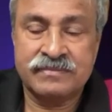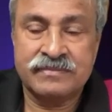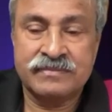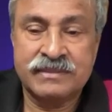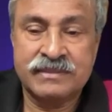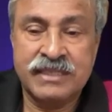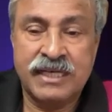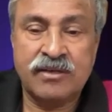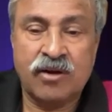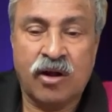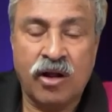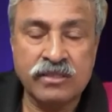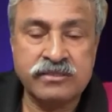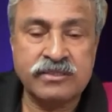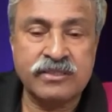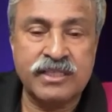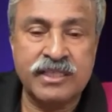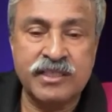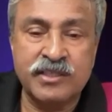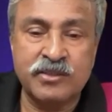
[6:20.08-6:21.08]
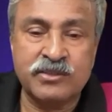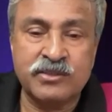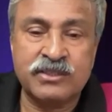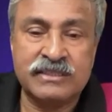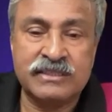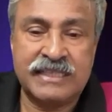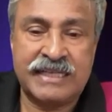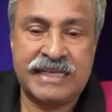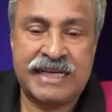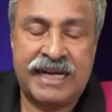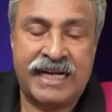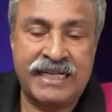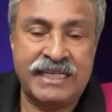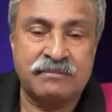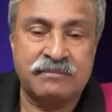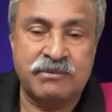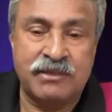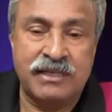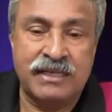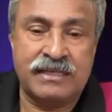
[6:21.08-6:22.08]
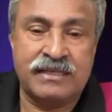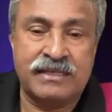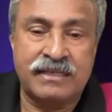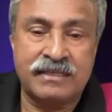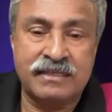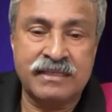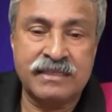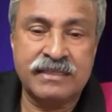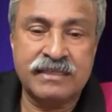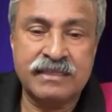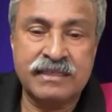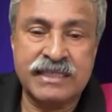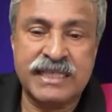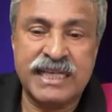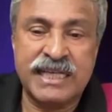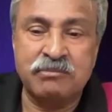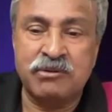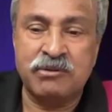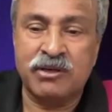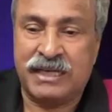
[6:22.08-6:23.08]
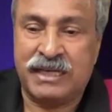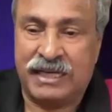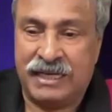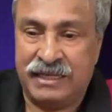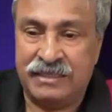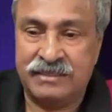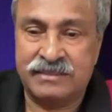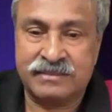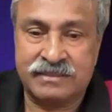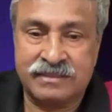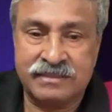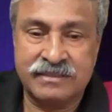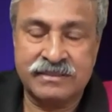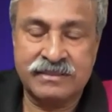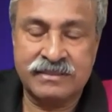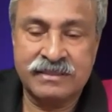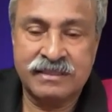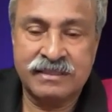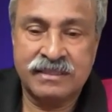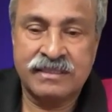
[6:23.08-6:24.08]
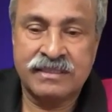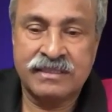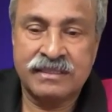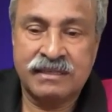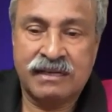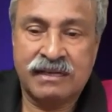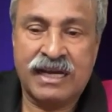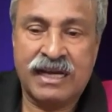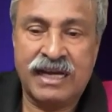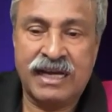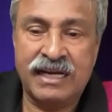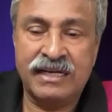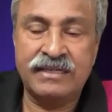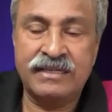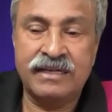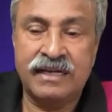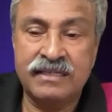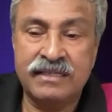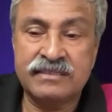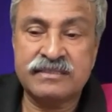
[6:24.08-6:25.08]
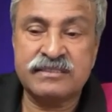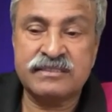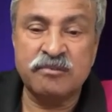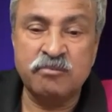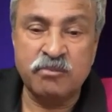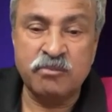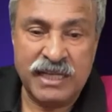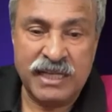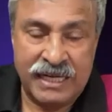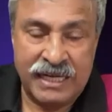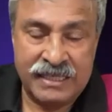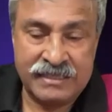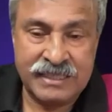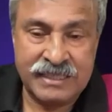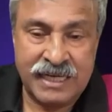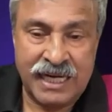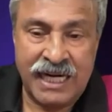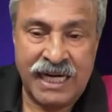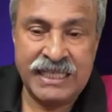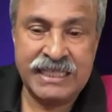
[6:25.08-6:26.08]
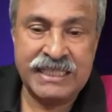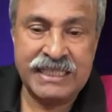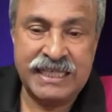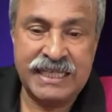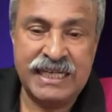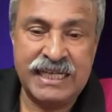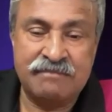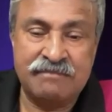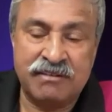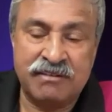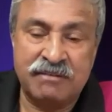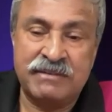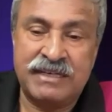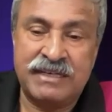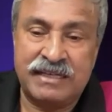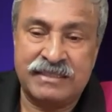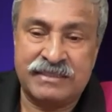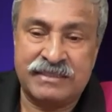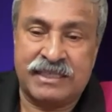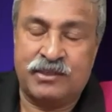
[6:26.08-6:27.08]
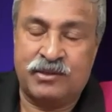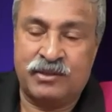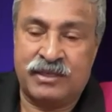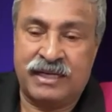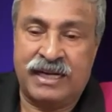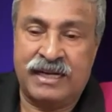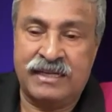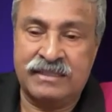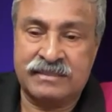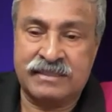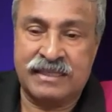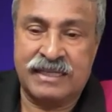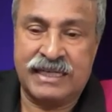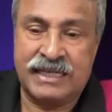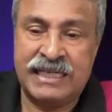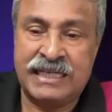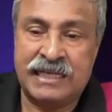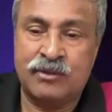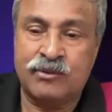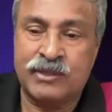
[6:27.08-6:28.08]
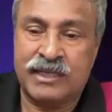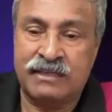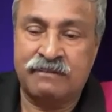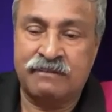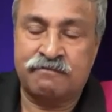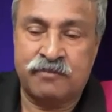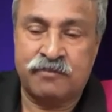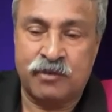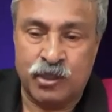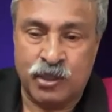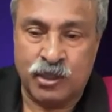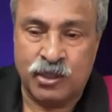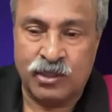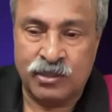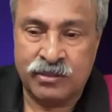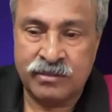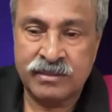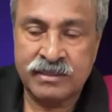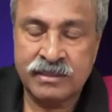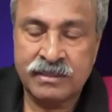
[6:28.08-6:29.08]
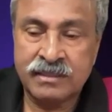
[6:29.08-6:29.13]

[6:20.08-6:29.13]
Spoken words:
It also reduces the catabolic chemokines and stimulates the anti-inflammatory cytokines like interleukin 4,